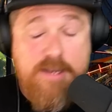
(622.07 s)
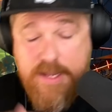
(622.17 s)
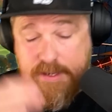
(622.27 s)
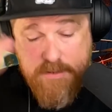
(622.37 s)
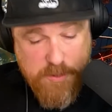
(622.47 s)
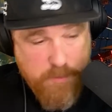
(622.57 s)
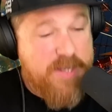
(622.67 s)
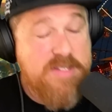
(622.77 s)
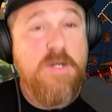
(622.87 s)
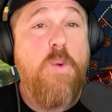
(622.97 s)
And the
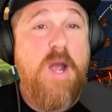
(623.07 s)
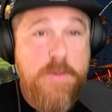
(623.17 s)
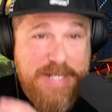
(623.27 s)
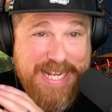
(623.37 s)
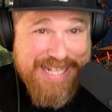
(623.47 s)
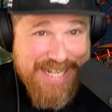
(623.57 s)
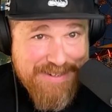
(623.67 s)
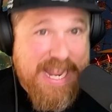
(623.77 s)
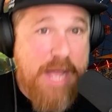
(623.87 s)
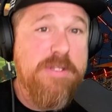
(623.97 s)
reason why we're getting here
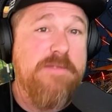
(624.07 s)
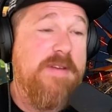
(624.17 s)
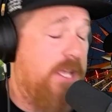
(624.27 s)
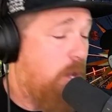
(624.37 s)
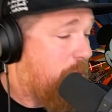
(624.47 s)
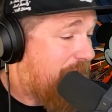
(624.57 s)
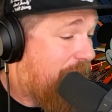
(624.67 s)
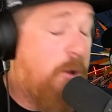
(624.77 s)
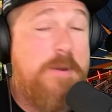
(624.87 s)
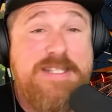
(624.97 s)
now in the video is I
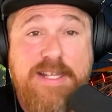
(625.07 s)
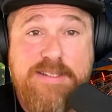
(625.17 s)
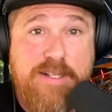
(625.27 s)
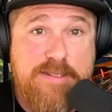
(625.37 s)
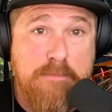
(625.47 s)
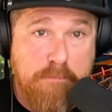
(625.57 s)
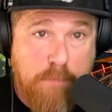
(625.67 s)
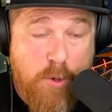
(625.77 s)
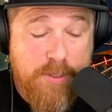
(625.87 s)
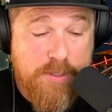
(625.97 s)
always think that it's
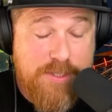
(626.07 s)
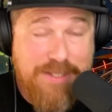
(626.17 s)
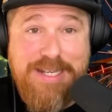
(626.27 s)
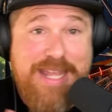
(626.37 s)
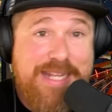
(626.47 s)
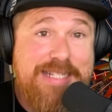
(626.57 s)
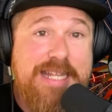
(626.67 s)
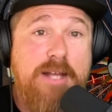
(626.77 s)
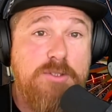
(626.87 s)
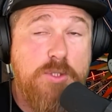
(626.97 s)
important to lay
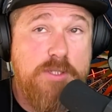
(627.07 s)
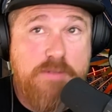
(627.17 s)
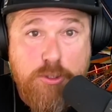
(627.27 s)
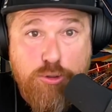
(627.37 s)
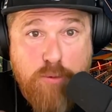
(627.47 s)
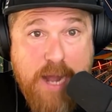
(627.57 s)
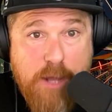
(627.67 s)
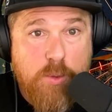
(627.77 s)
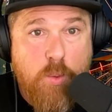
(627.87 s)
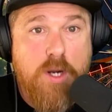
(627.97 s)
down sort of a
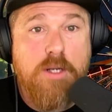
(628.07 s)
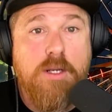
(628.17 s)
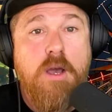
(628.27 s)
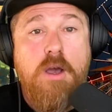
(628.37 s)
groundwork